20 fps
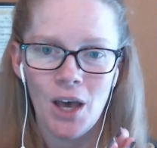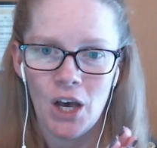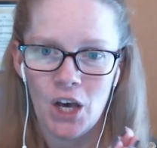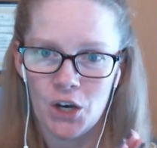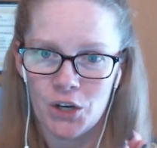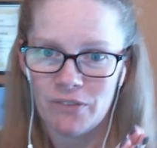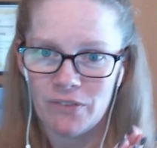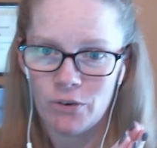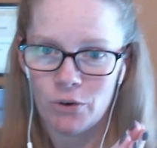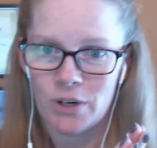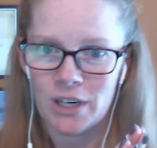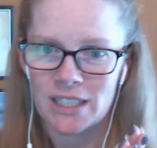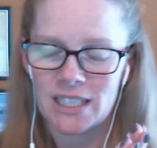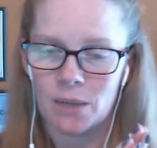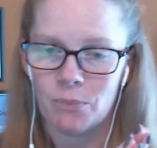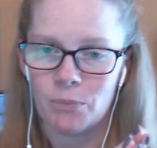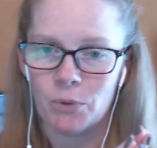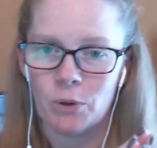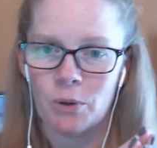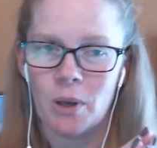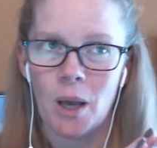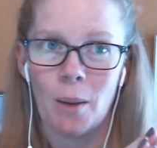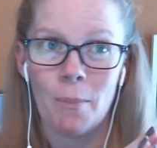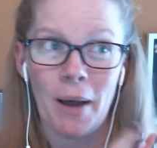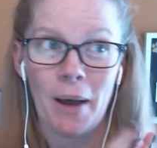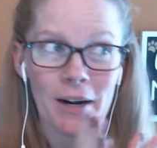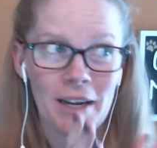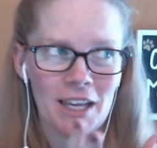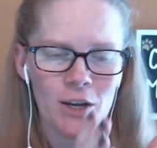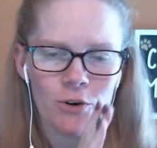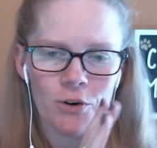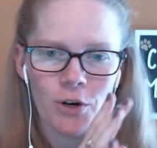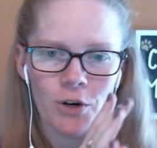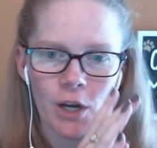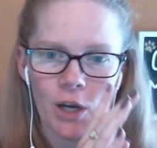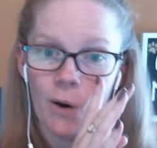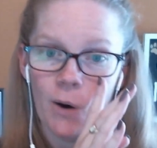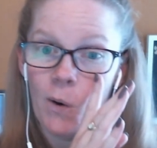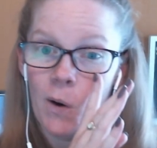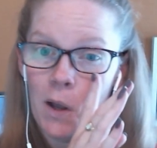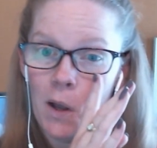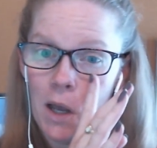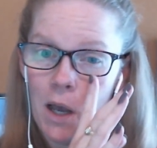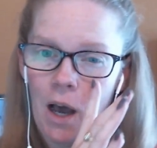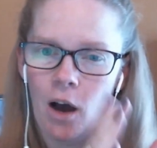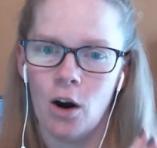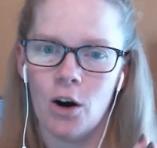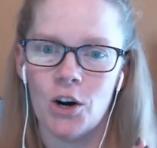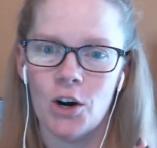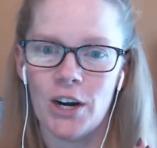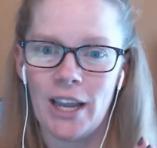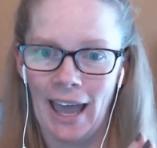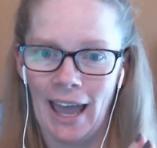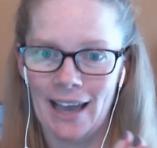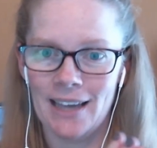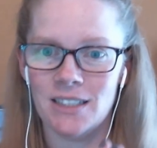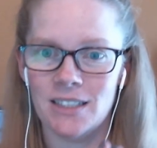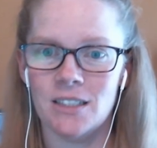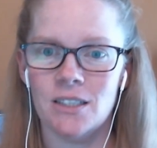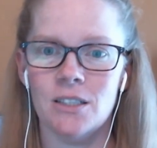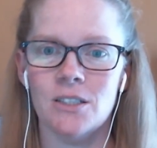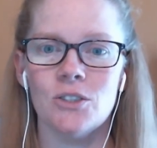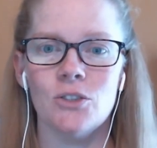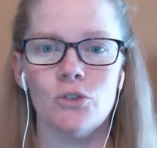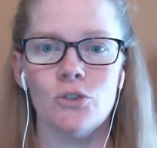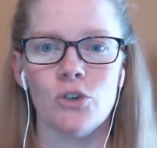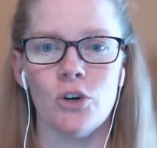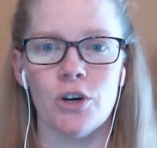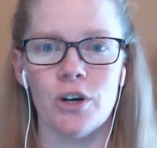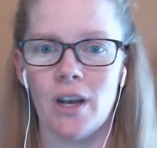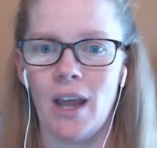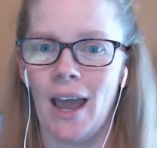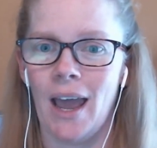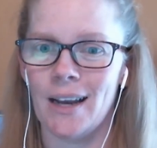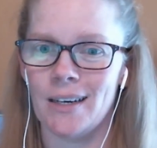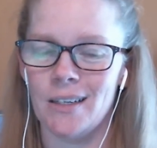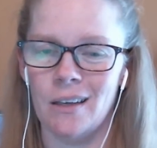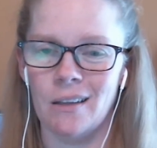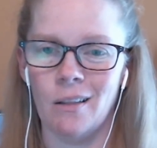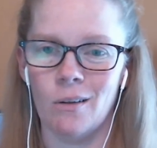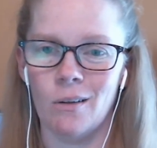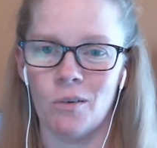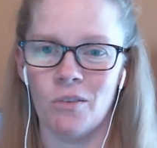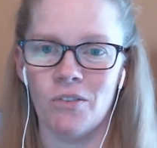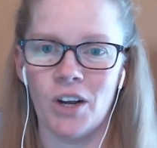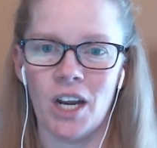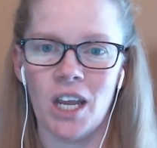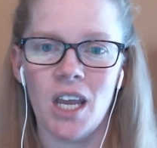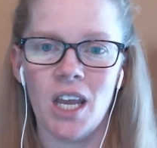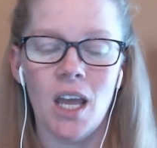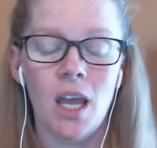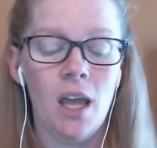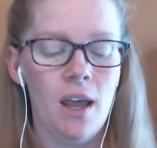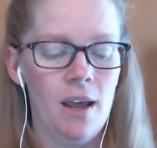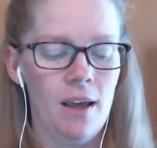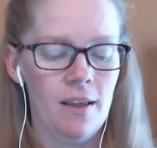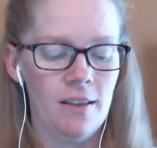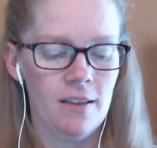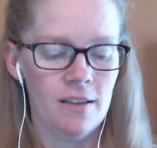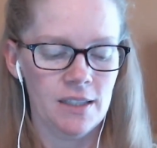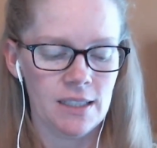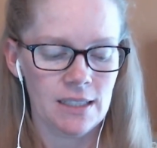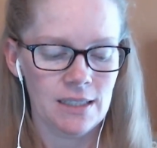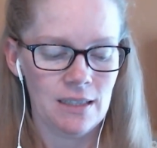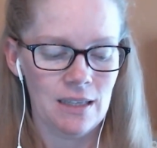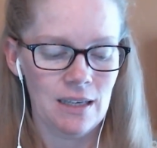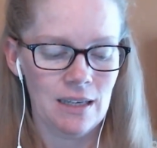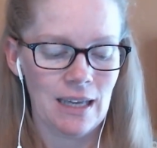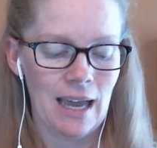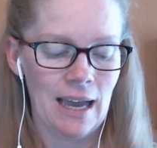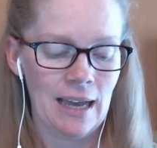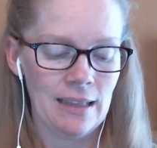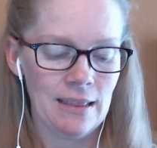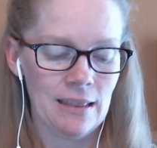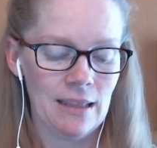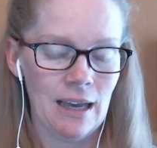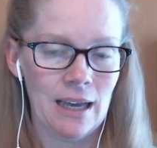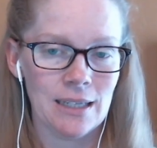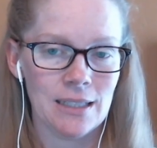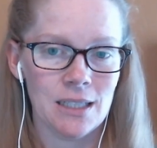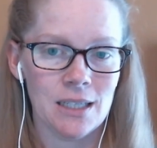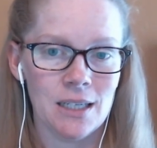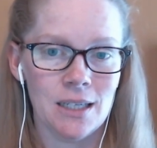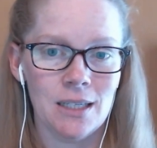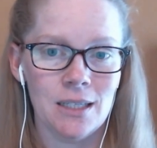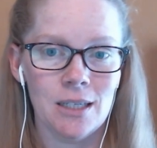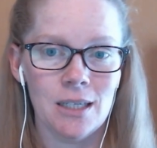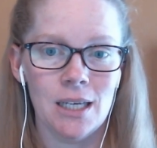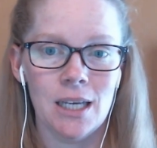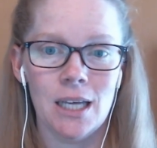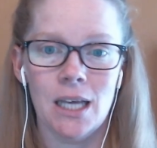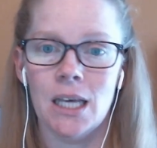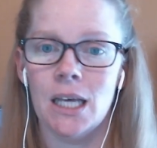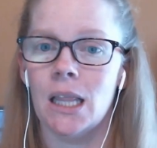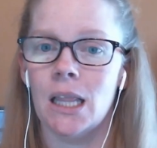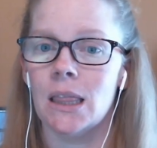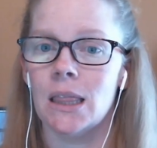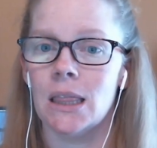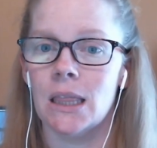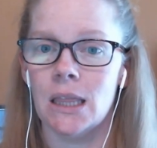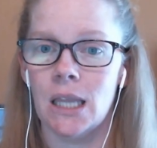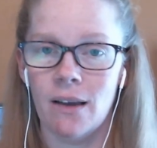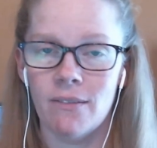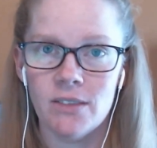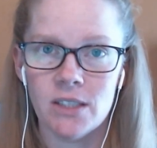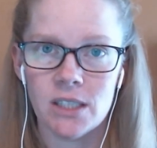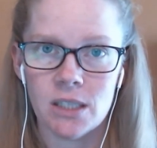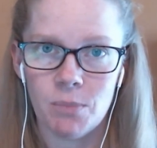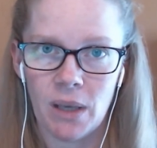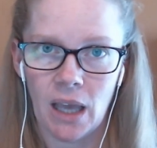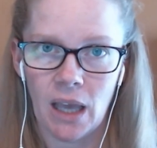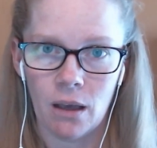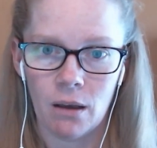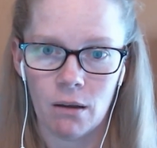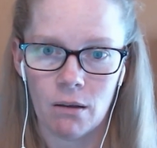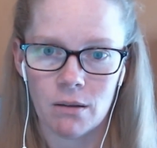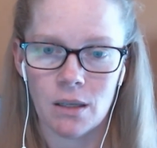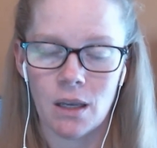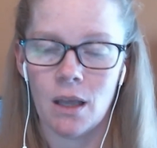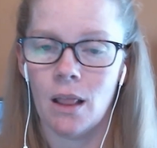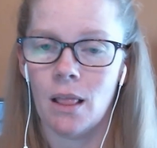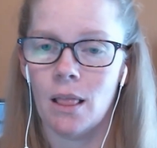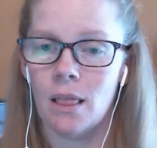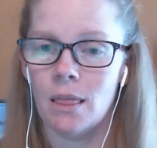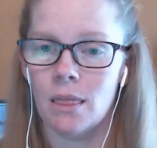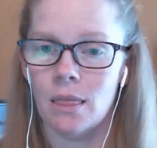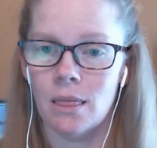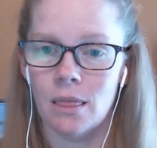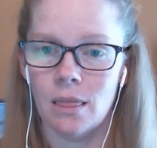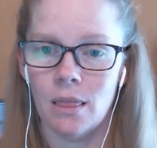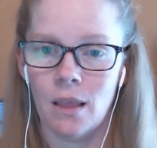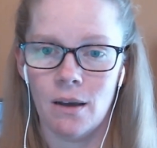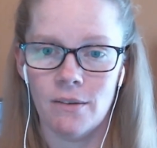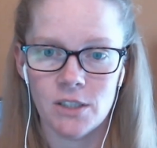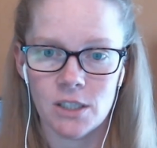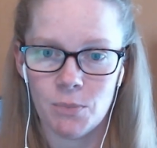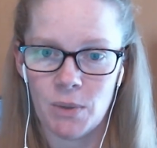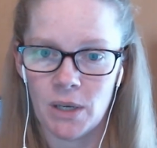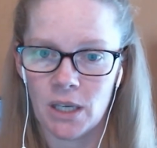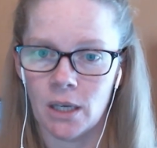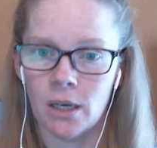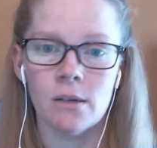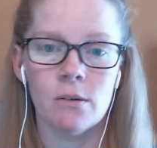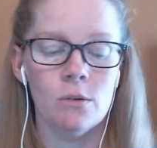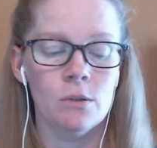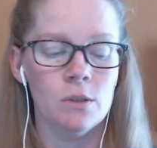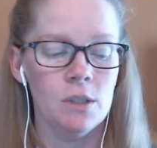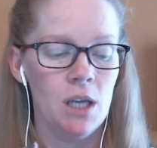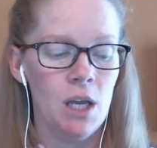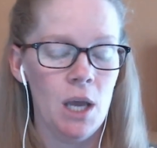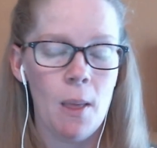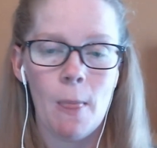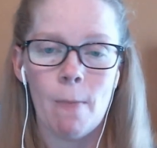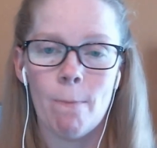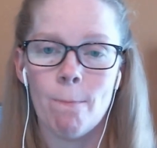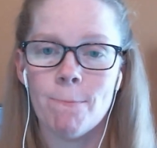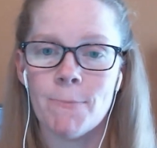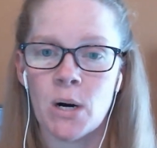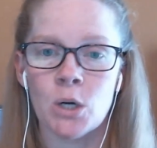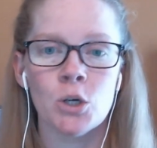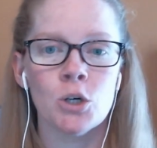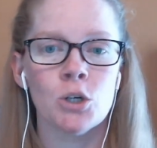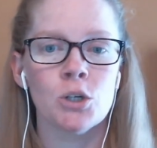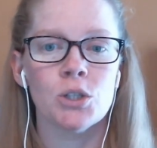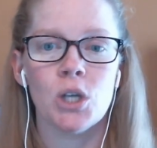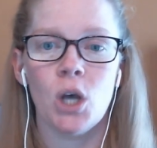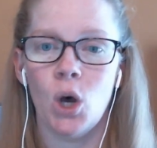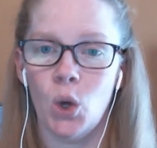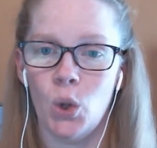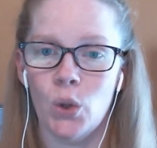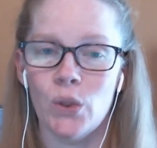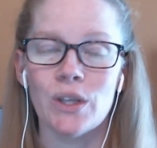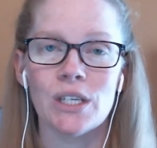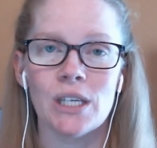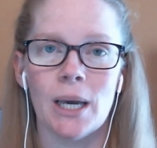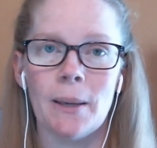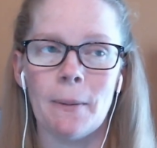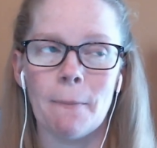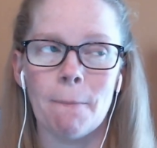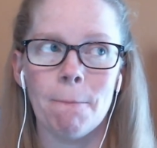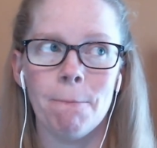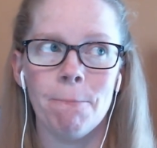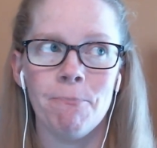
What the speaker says: I'll give you an example. About a year ago, our cat started acting a little funny. This is the cat that loves to be held, loves to be cuddled, purrs all the time.